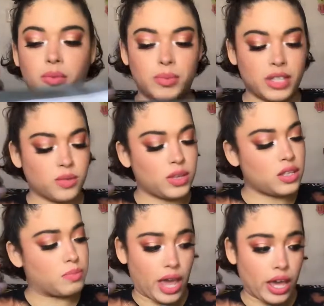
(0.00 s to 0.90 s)
obsessed with this
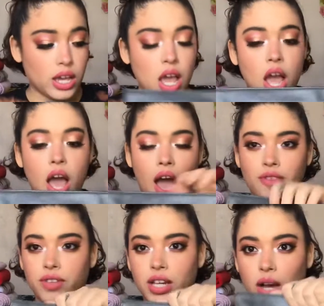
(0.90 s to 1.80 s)
bag. I
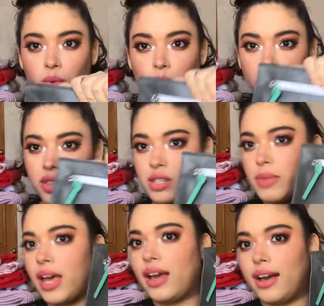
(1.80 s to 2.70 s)
feel like I would wear this
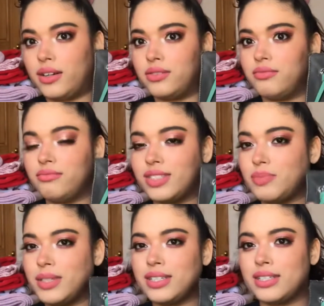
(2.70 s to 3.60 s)
bag out just
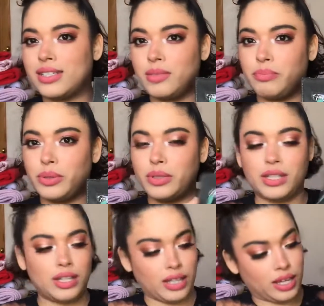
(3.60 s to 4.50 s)
because it's simply
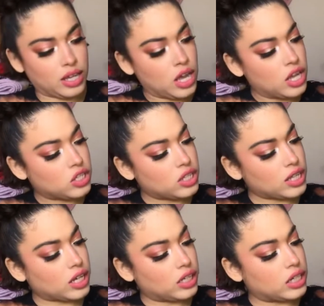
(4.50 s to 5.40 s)
like, it's like
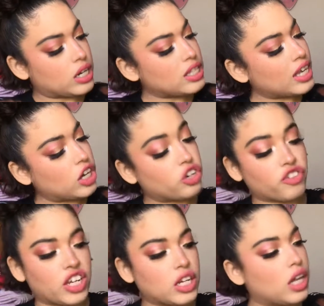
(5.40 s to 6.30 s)
a
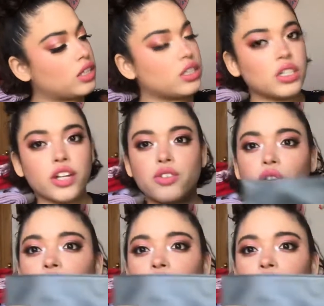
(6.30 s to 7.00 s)
green color. I don't know if the